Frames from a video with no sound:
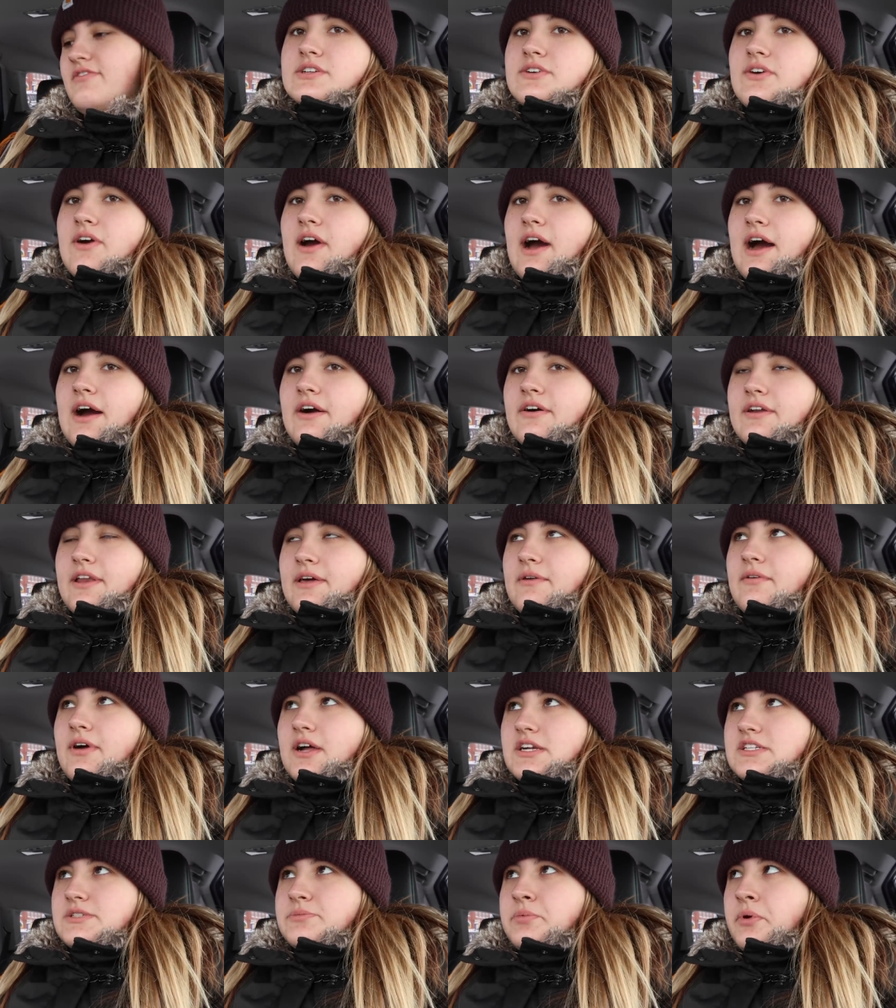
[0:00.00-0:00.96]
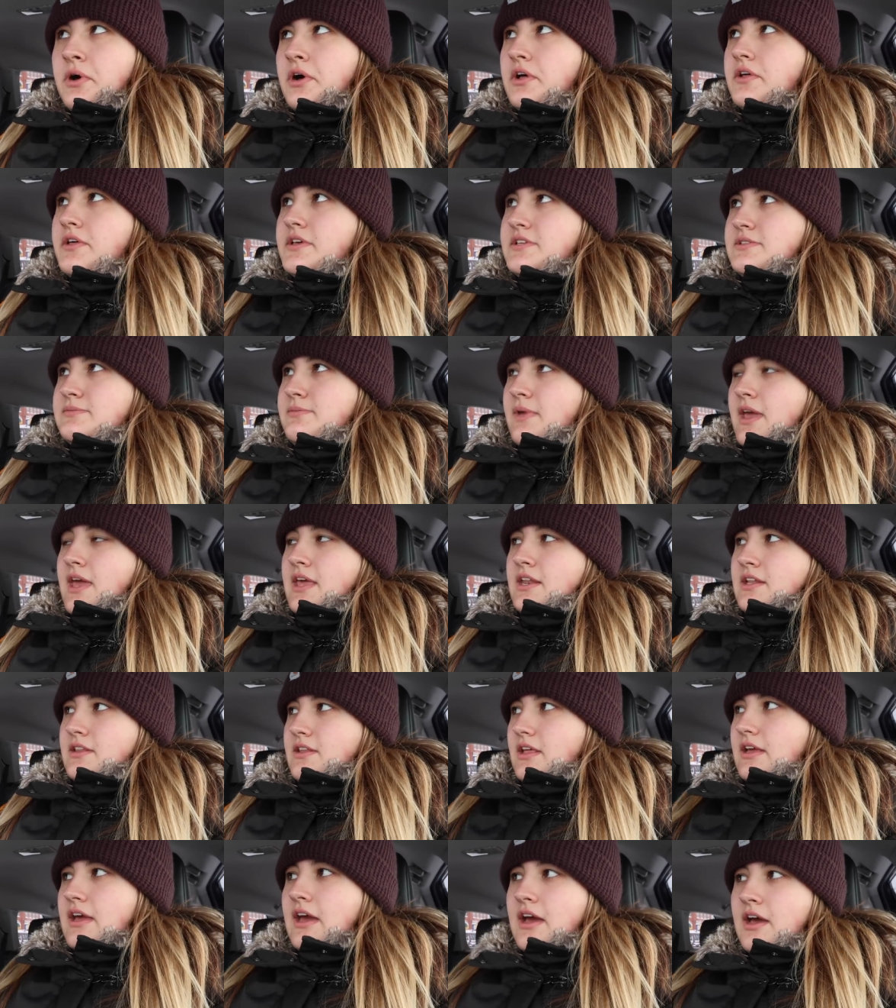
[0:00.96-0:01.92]
I go out and I wanted to pull his mane
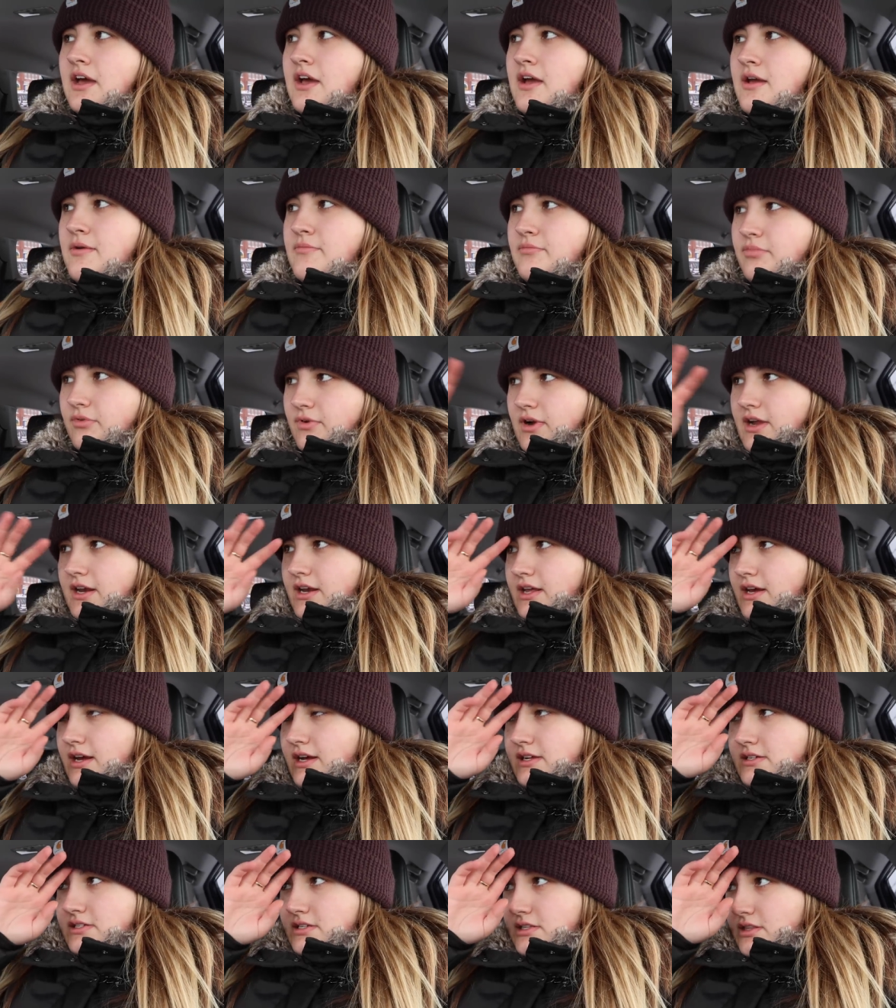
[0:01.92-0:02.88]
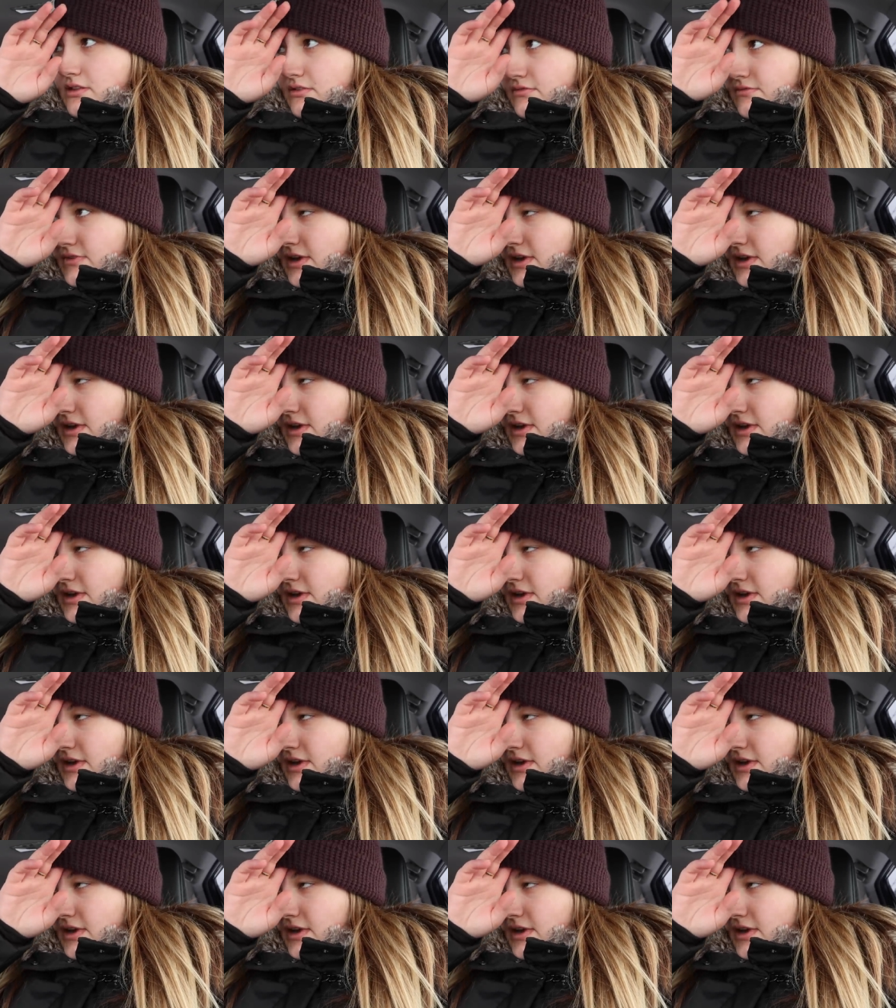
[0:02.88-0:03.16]
and like braid it onto the